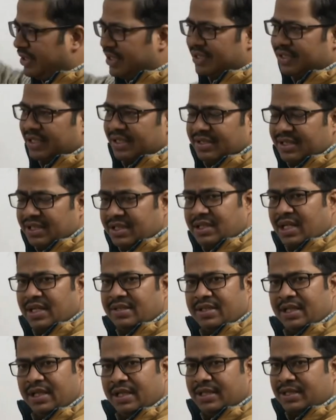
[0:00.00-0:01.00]
this
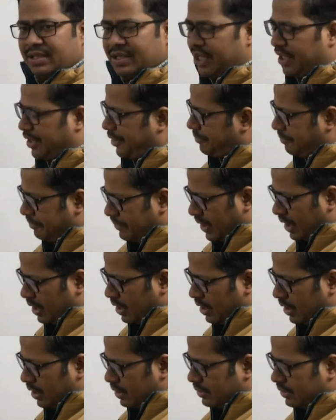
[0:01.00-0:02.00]
consistency is there,
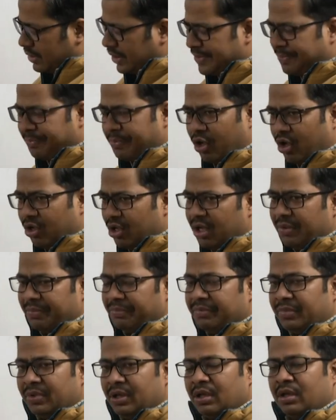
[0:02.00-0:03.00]
this
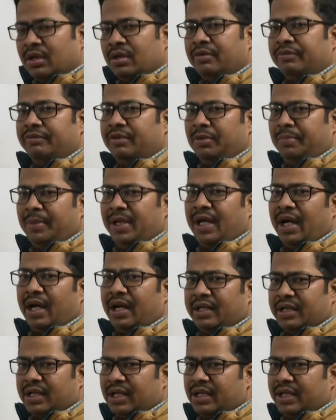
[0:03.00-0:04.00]
problem will be
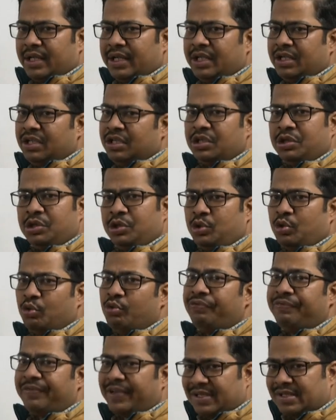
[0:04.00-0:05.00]
handled in
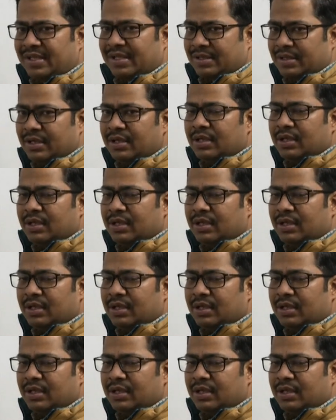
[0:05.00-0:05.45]
2 phases.